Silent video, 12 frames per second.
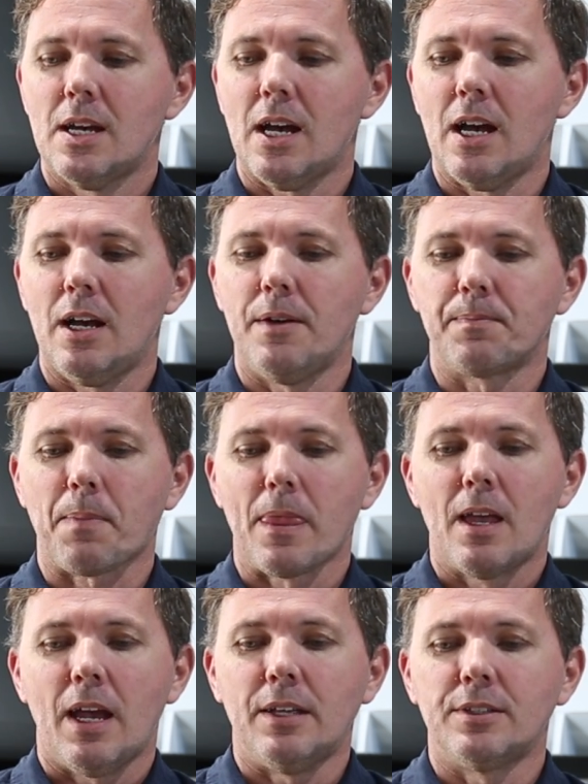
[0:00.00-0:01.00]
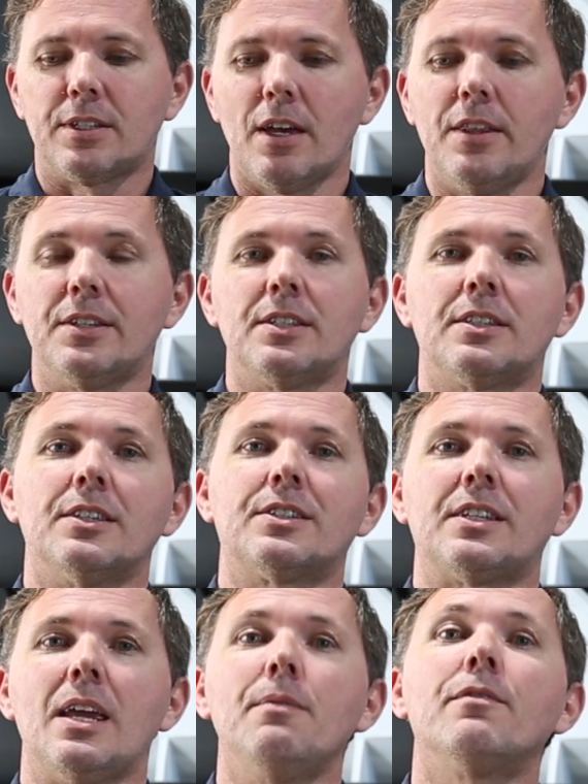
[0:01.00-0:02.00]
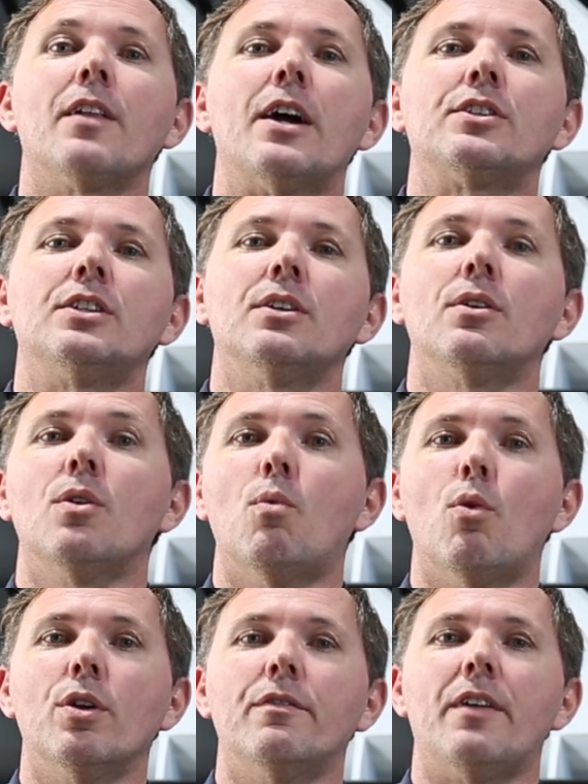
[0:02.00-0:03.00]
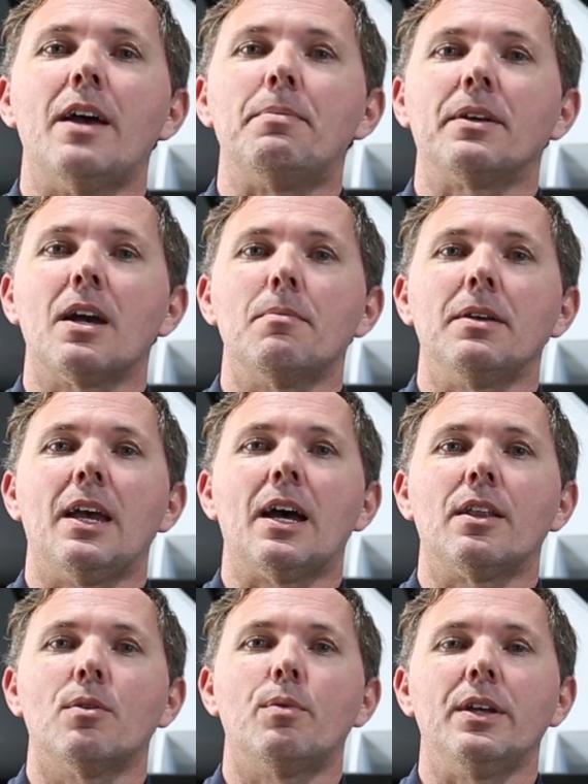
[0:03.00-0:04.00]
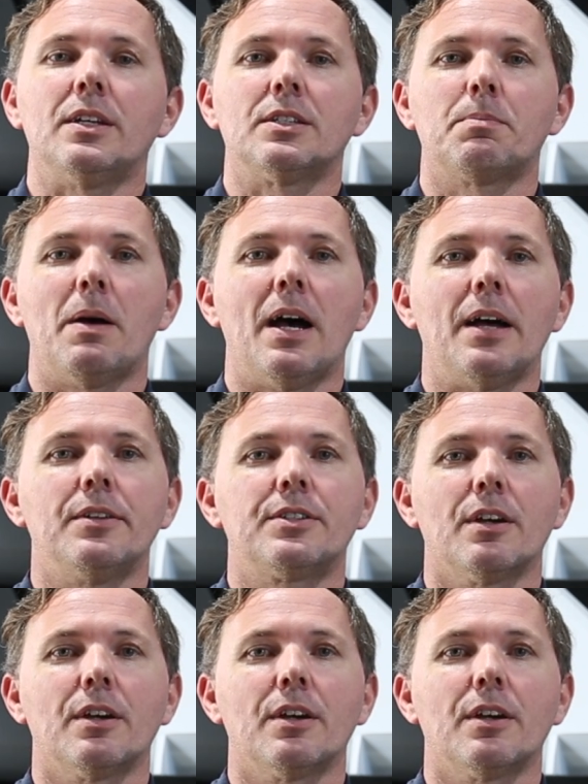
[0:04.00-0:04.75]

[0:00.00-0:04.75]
And so this is the steam flashing or the water vapour coming out of the weakest part.